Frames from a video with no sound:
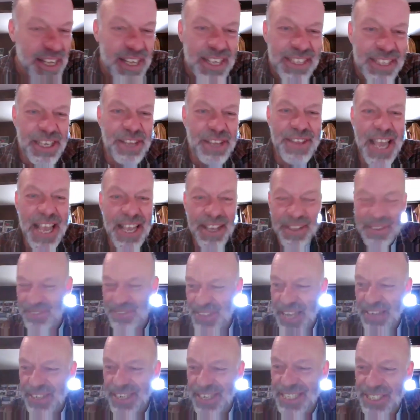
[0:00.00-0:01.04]
So
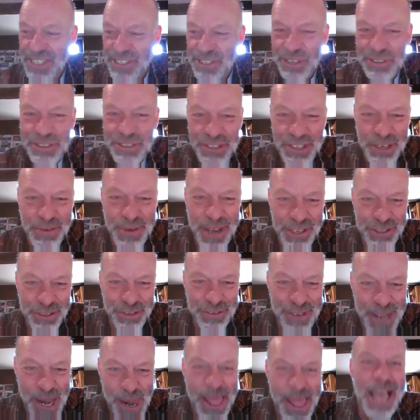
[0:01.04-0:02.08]
that leads us on to the question of